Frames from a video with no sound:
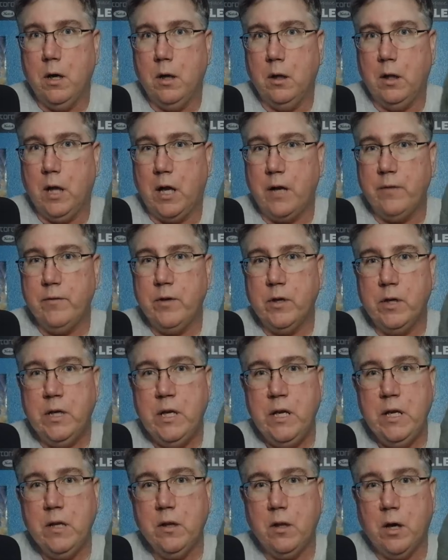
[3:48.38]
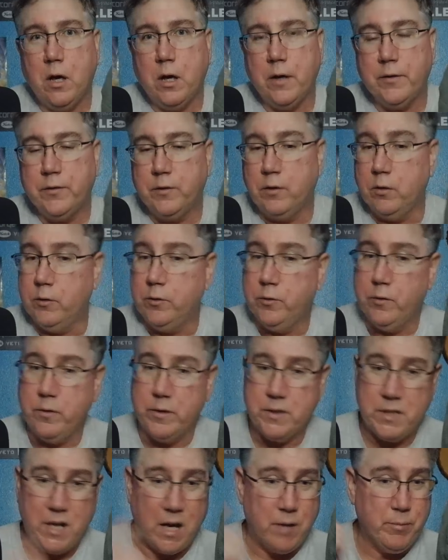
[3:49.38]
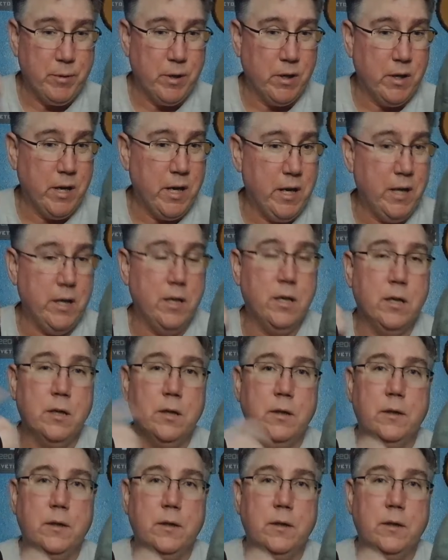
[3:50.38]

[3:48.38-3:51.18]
a lot of your heat loss goes to the top of your head.